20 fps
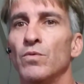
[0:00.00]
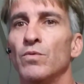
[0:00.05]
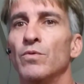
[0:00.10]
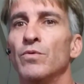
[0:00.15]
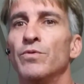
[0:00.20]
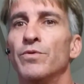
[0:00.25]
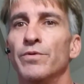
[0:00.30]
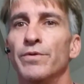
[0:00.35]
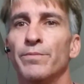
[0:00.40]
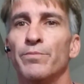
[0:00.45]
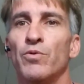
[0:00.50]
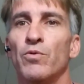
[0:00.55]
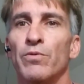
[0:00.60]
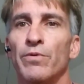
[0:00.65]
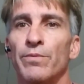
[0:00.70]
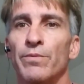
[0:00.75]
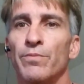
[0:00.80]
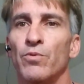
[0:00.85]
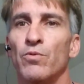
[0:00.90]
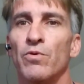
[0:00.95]
the
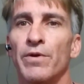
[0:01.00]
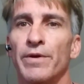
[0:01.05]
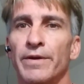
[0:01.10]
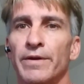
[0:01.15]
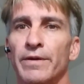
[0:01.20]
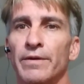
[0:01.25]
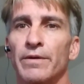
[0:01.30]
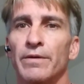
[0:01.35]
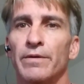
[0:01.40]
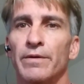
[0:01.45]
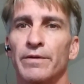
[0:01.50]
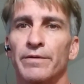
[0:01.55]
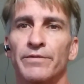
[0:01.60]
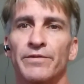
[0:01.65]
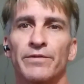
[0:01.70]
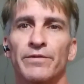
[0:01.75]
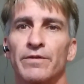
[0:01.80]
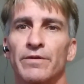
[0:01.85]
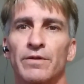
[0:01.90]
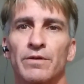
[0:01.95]
important point is,
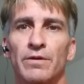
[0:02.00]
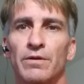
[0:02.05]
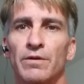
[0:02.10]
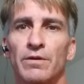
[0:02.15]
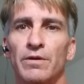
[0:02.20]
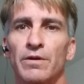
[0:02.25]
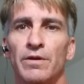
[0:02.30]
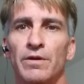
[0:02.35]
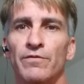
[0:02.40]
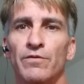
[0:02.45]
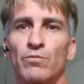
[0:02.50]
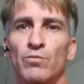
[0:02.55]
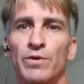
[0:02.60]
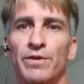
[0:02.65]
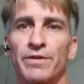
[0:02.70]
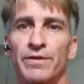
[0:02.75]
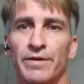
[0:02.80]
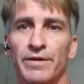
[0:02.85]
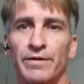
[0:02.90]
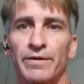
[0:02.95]
even with
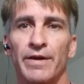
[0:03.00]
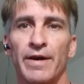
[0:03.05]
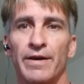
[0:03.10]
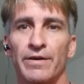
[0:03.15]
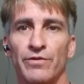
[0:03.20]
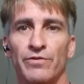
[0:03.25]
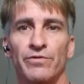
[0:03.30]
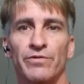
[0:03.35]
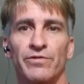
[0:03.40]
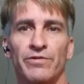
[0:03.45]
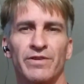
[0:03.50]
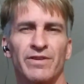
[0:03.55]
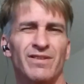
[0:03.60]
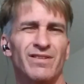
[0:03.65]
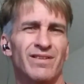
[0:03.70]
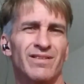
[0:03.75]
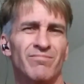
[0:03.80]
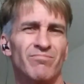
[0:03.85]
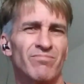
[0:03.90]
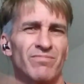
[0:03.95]
an inaccuracy
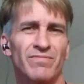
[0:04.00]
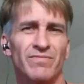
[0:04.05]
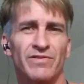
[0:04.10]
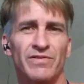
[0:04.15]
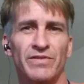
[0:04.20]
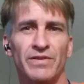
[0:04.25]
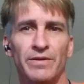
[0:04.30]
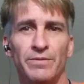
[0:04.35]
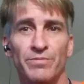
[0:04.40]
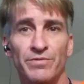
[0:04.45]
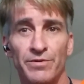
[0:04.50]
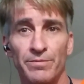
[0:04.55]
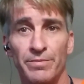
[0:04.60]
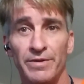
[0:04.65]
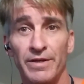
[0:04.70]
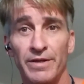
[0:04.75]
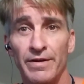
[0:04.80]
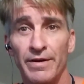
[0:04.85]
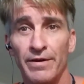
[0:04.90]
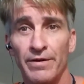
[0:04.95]
that seems to be
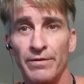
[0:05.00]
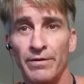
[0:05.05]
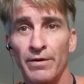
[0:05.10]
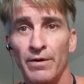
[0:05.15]
there,